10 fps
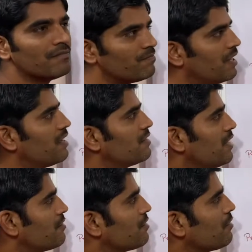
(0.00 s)
then
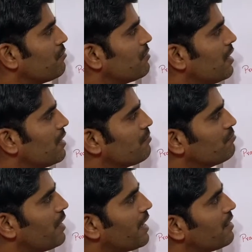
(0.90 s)
that will
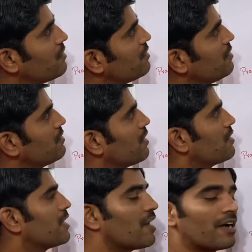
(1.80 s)
make the
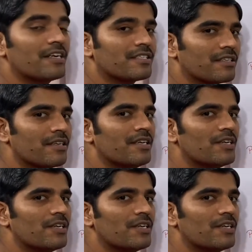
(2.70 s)
deadlock condition.